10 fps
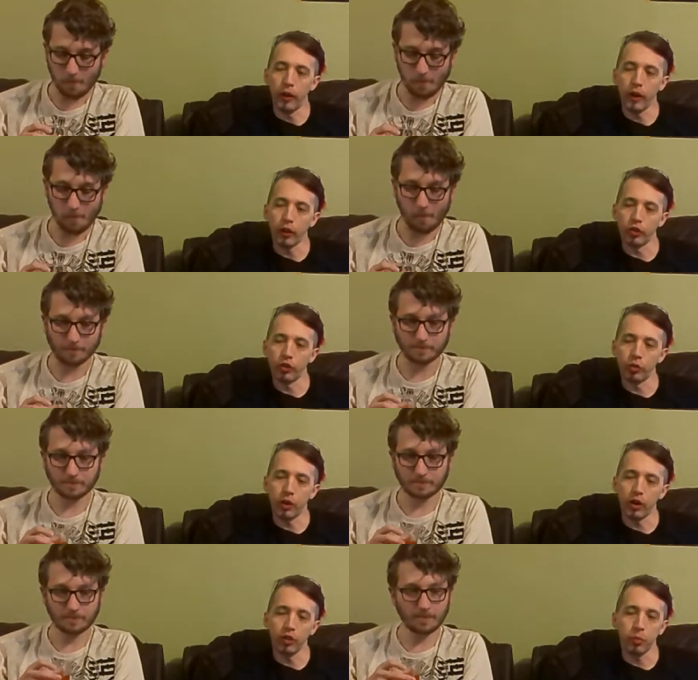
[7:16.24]
Speaker 1: of extra
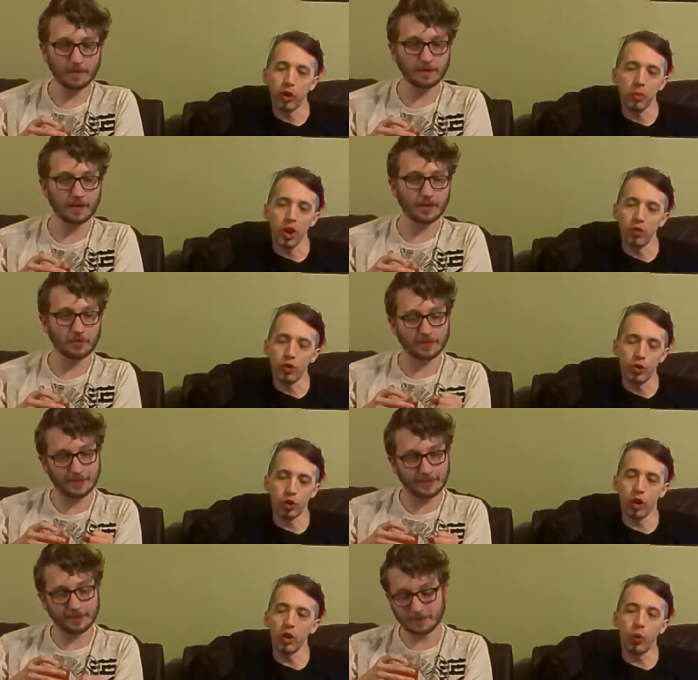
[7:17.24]
spice, but I mean, little kick.
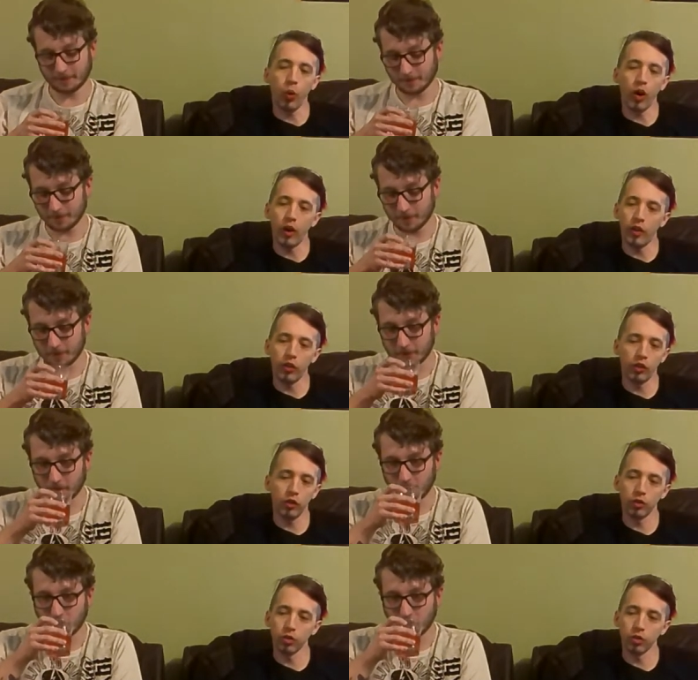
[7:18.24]
drink wise,